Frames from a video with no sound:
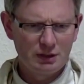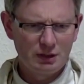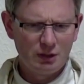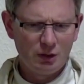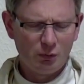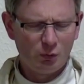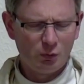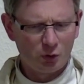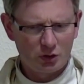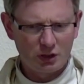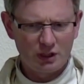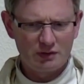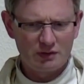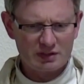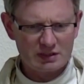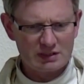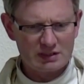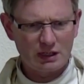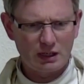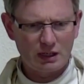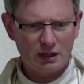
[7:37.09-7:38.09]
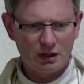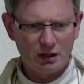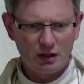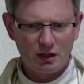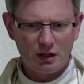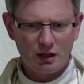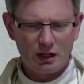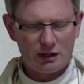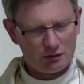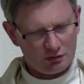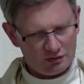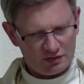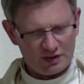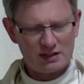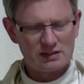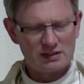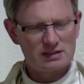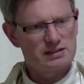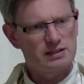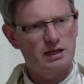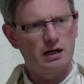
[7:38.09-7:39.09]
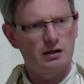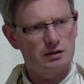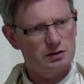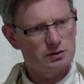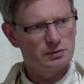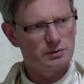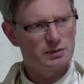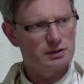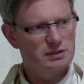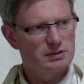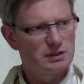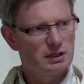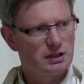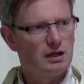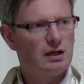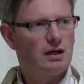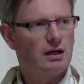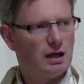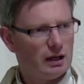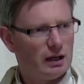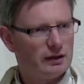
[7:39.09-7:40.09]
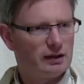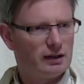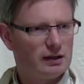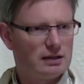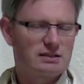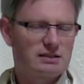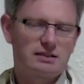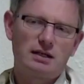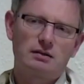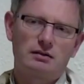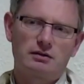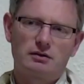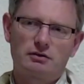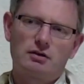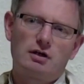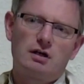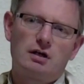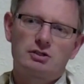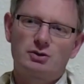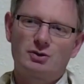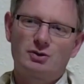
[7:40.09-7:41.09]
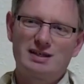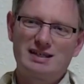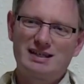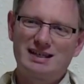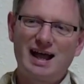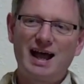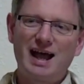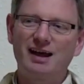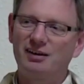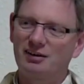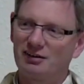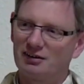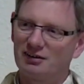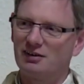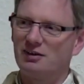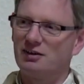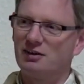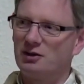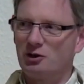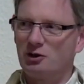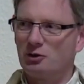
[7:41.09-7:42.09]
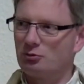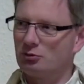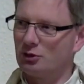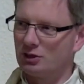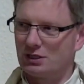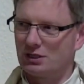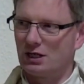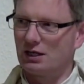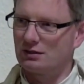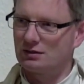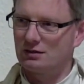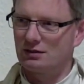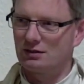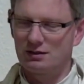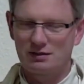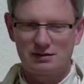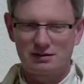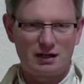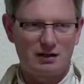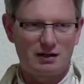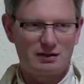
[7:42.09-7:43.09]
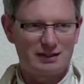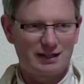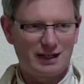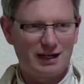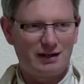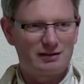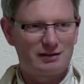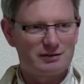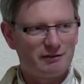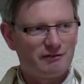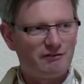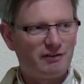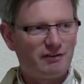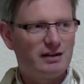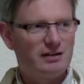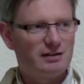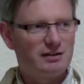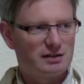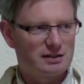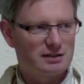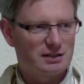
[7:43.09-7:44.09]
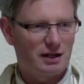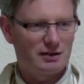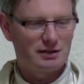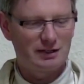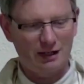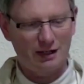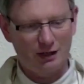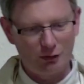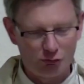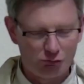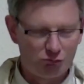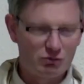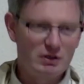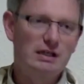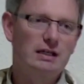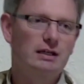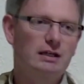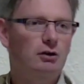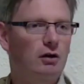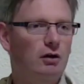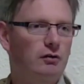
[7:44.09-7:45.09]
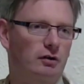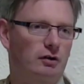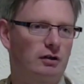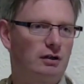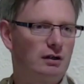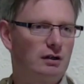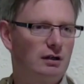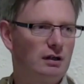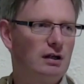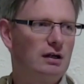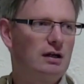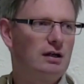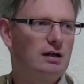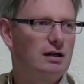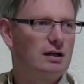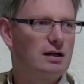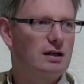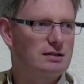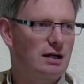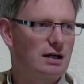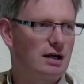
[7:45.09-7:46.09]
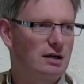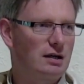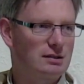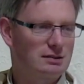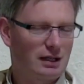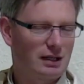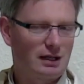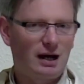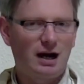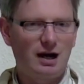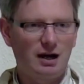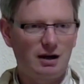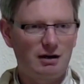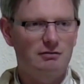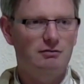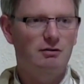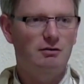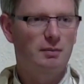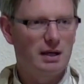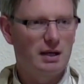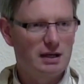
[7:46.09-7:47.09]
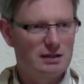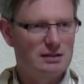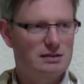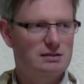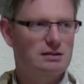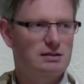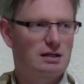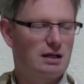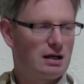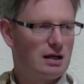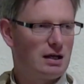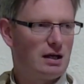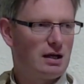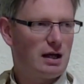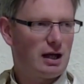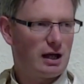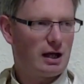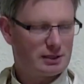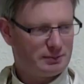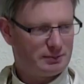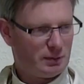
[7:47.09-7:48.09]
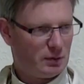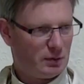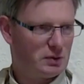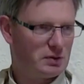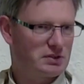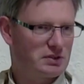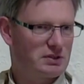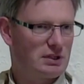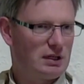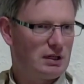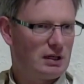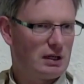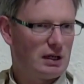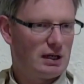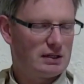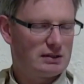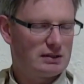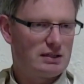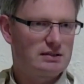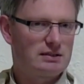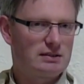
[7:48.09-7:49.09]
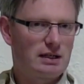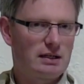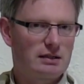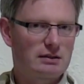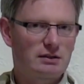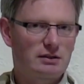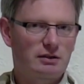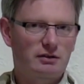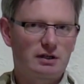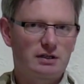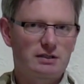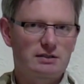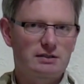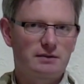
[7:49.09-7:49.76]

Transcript: One could even say He reveals His heart to us, and then is nailed on a cross, so He cannot protect His heart. He cannot defend His heart. He cannot recover his heart. That heart remains exposed as he's nailed to the cross.